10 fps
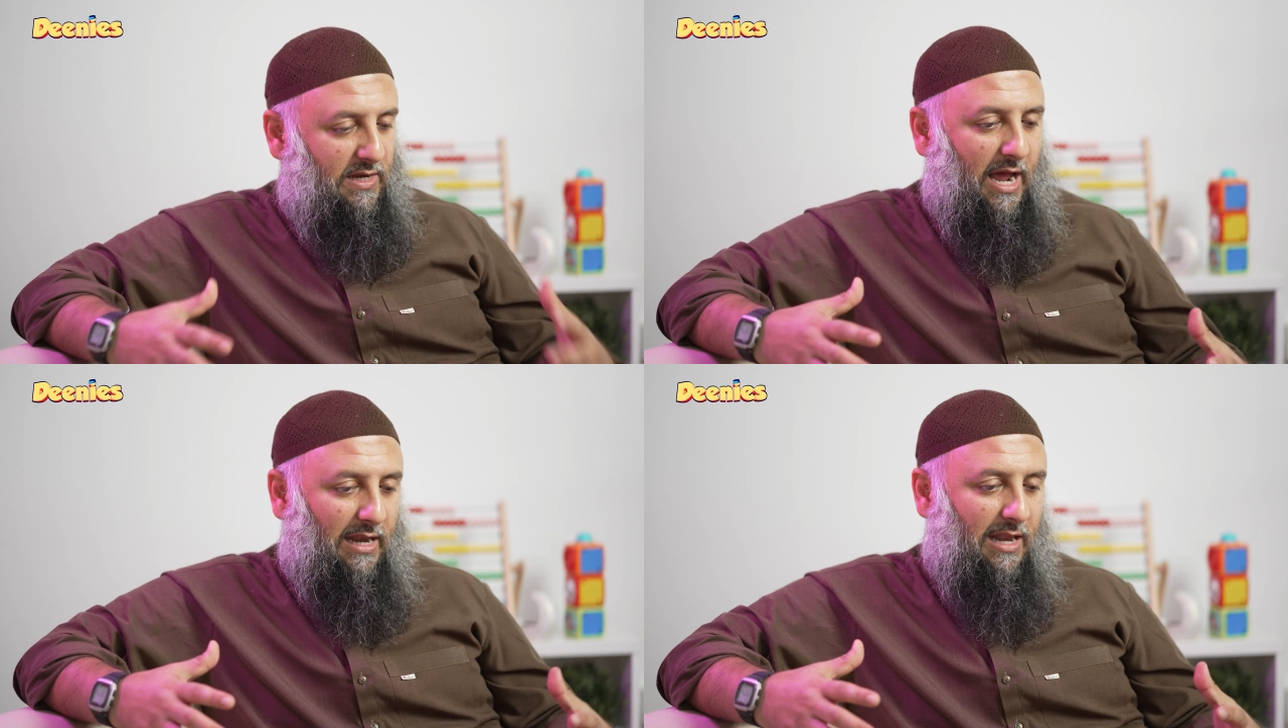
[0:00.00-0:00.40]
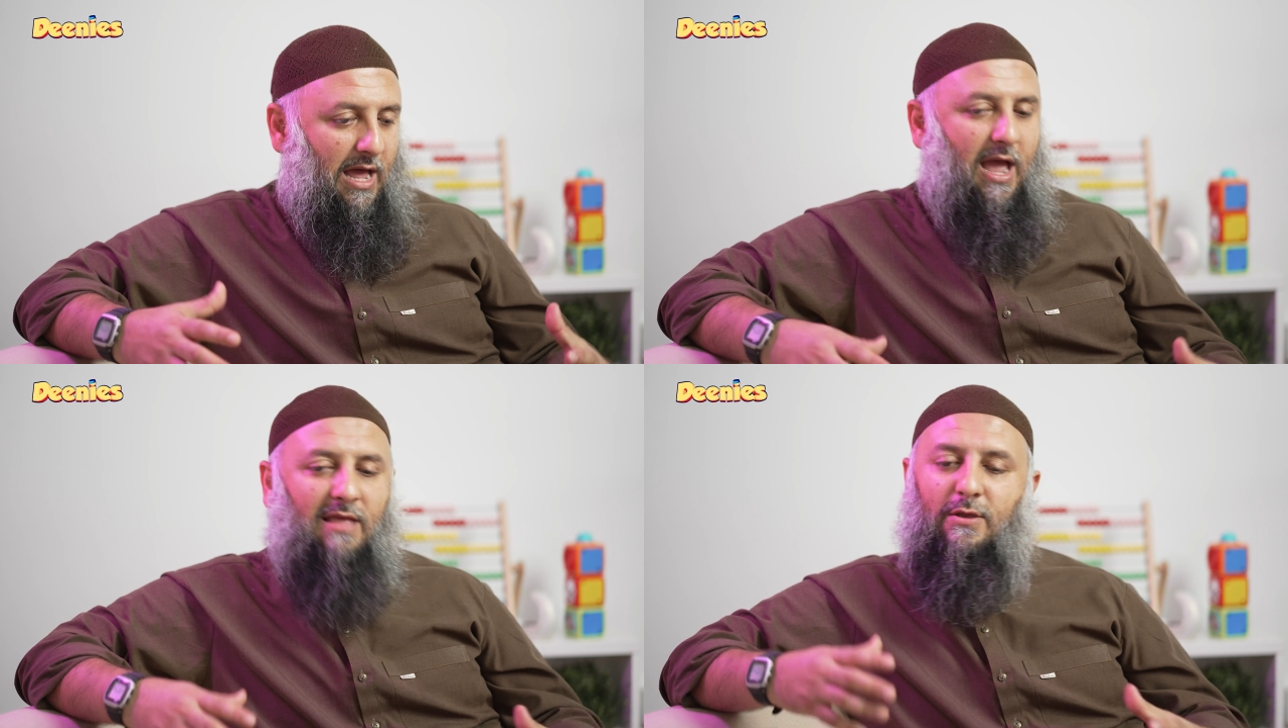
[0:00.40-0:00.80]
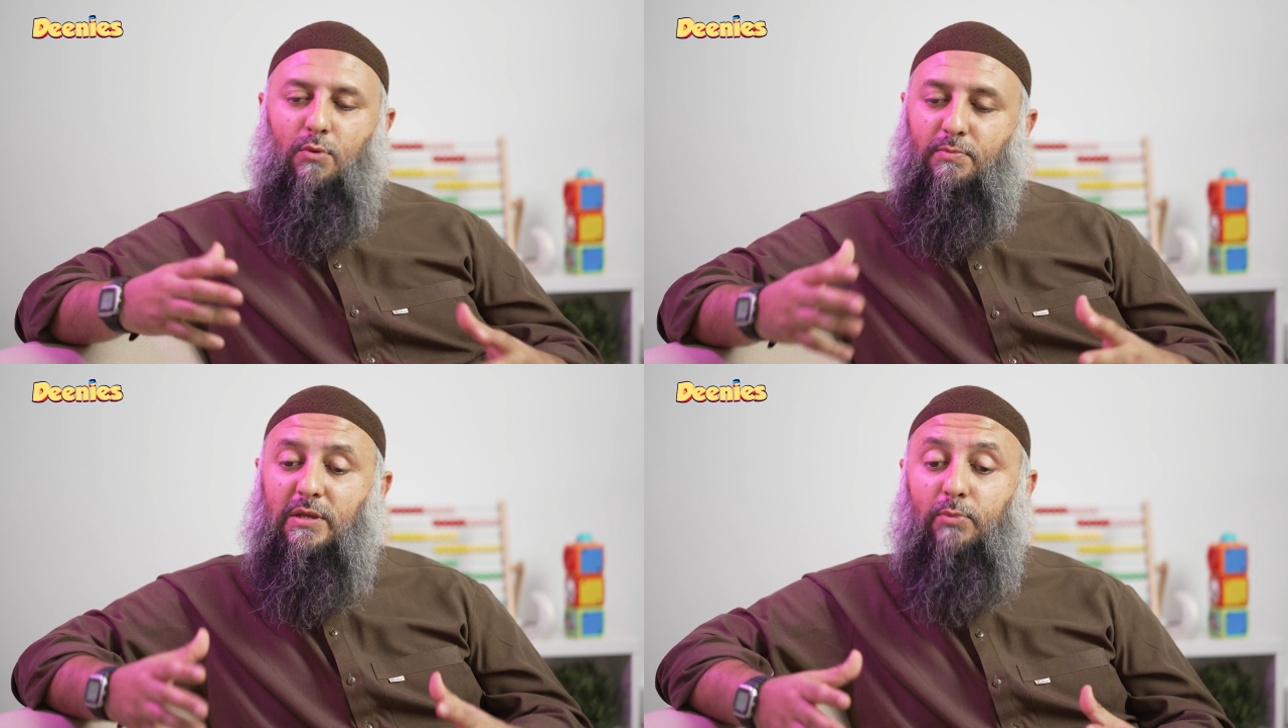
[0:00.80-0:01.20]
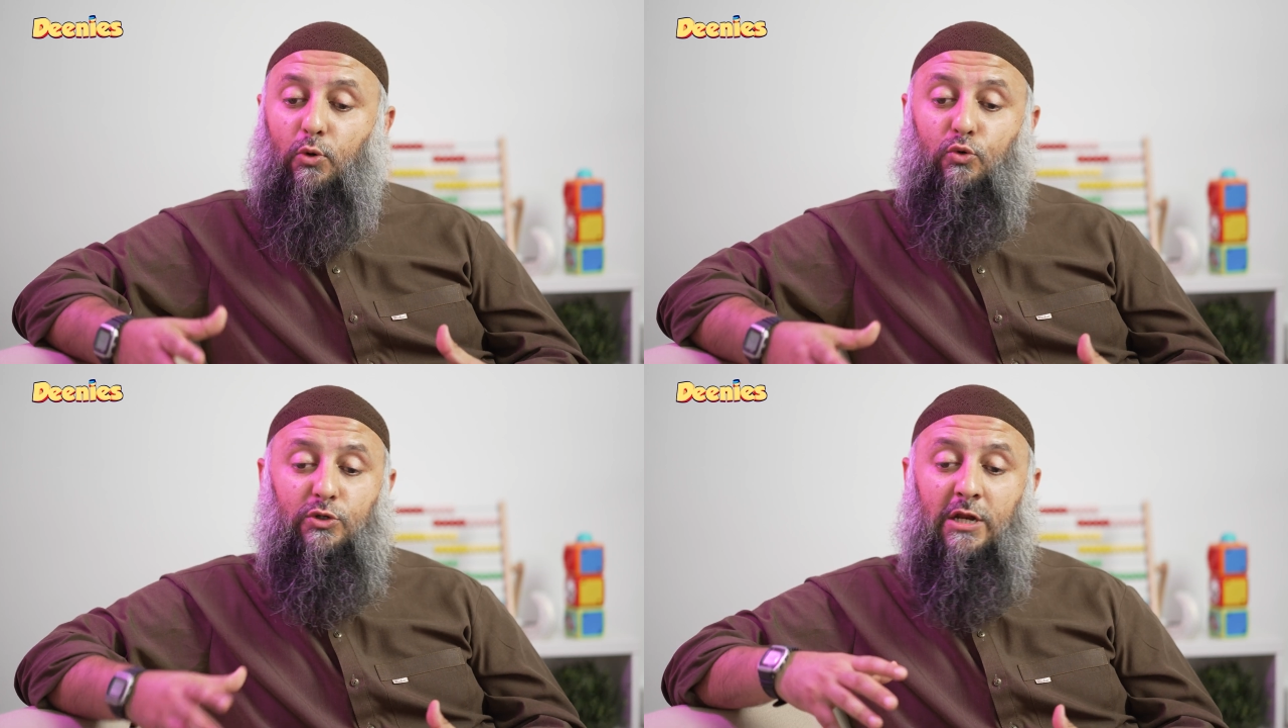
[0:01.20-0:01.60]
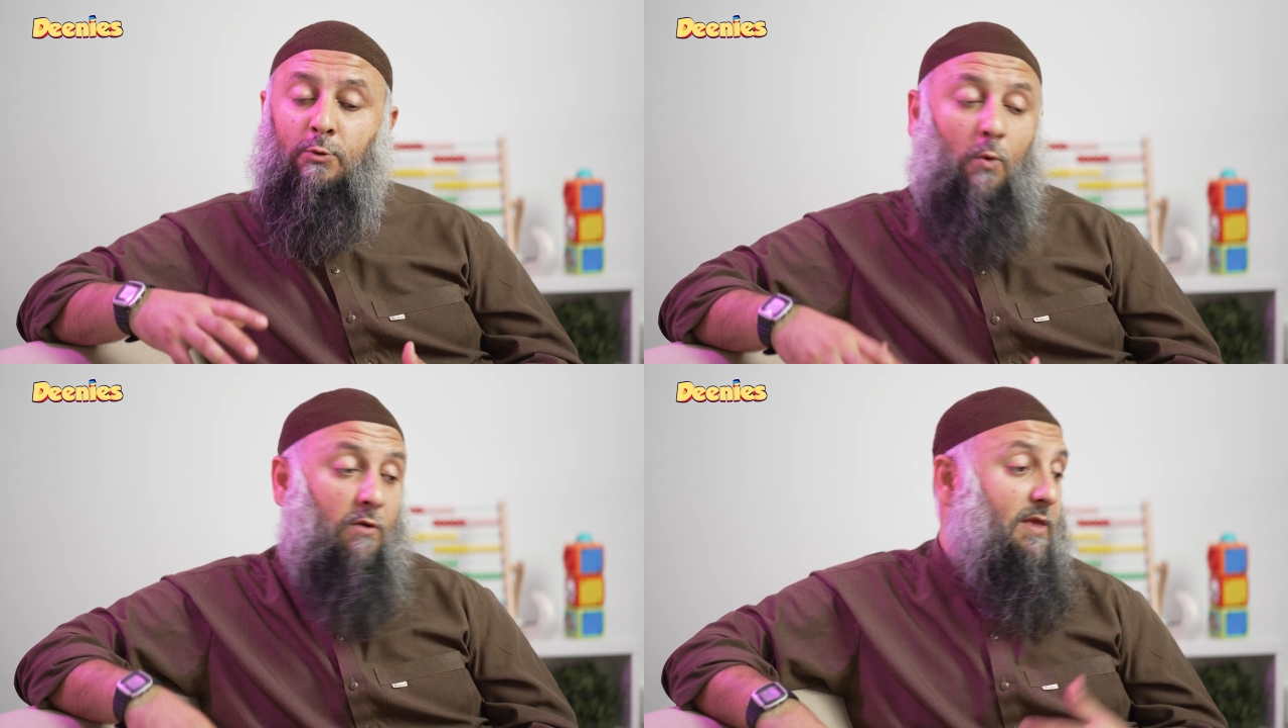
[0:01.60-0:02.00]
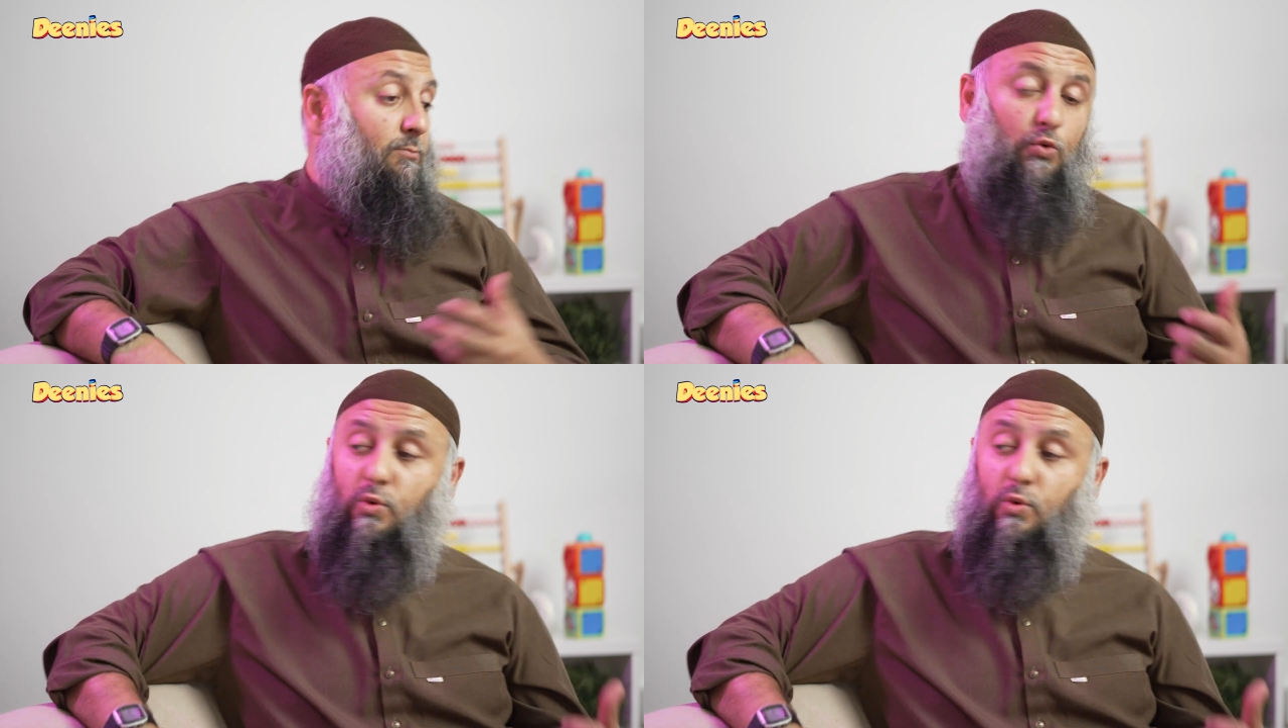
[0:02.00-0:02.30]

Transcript: in Allah, and there were people who didn't want them to